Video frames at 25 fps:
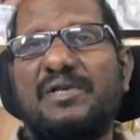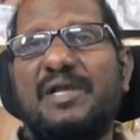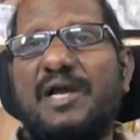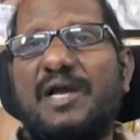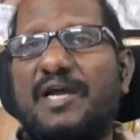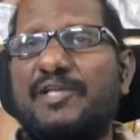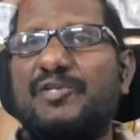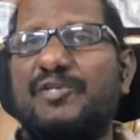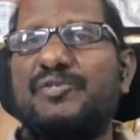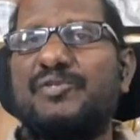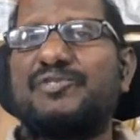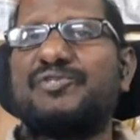
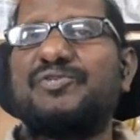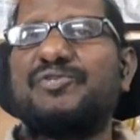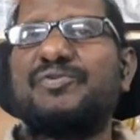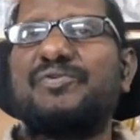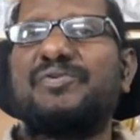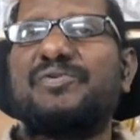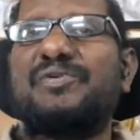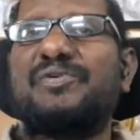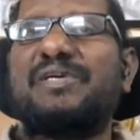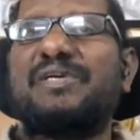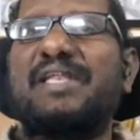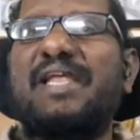I used
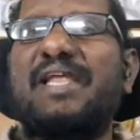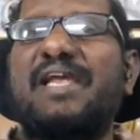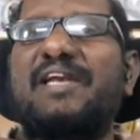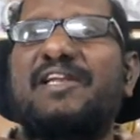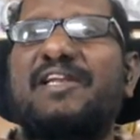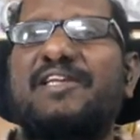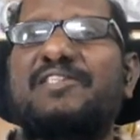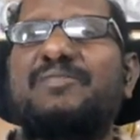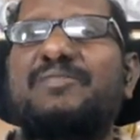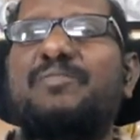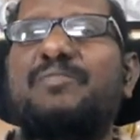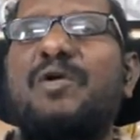to
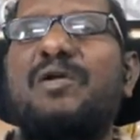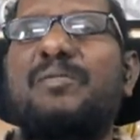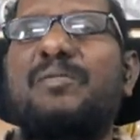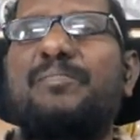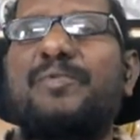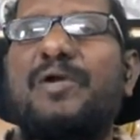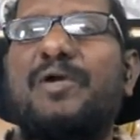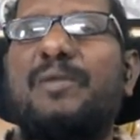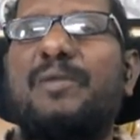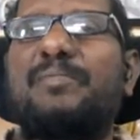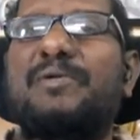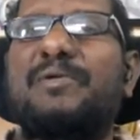create a small
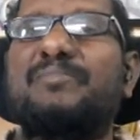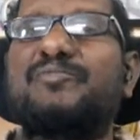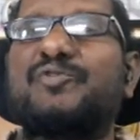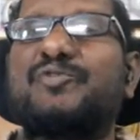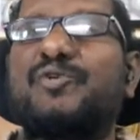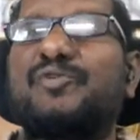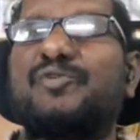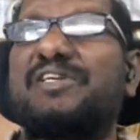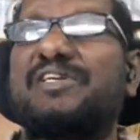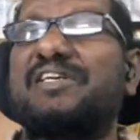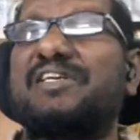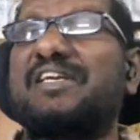problem
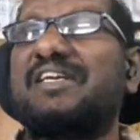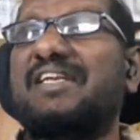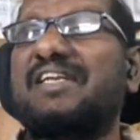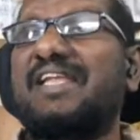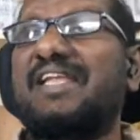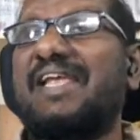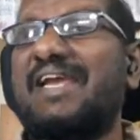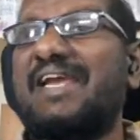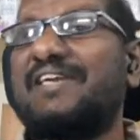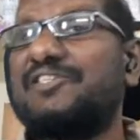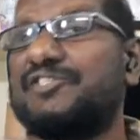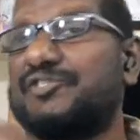so that it
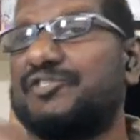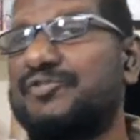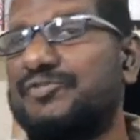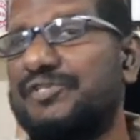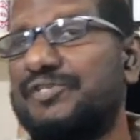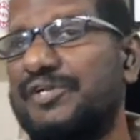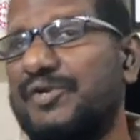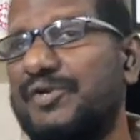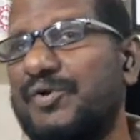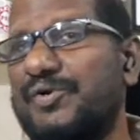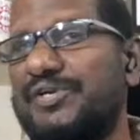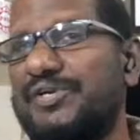gets to
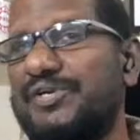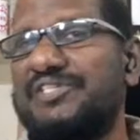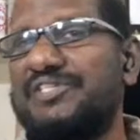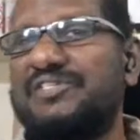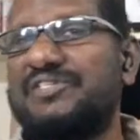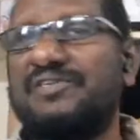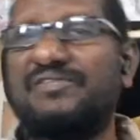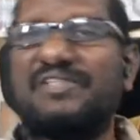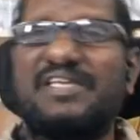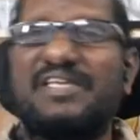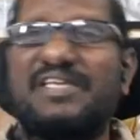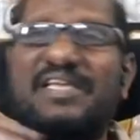the
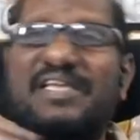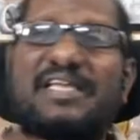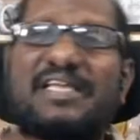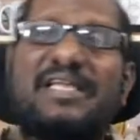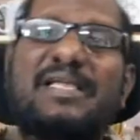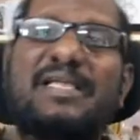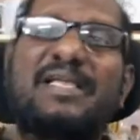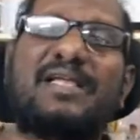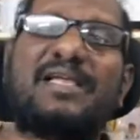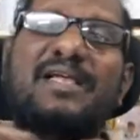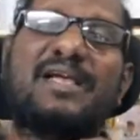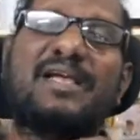notice of the
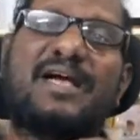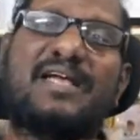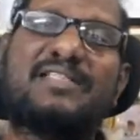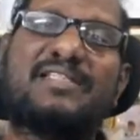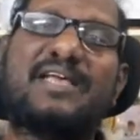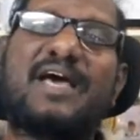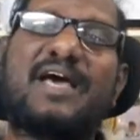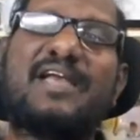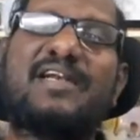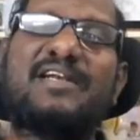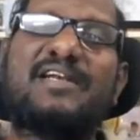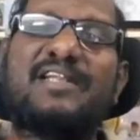
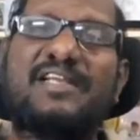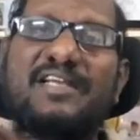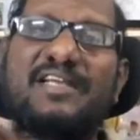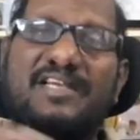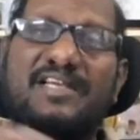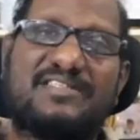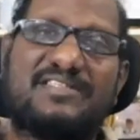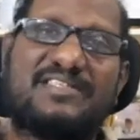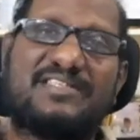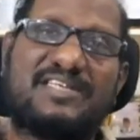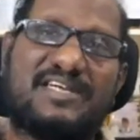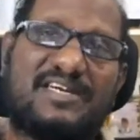authority
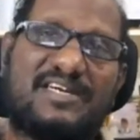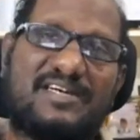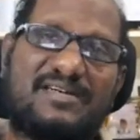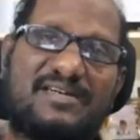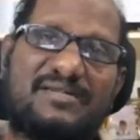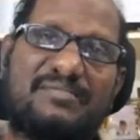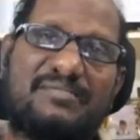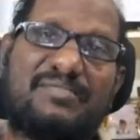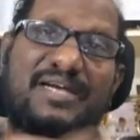concerned.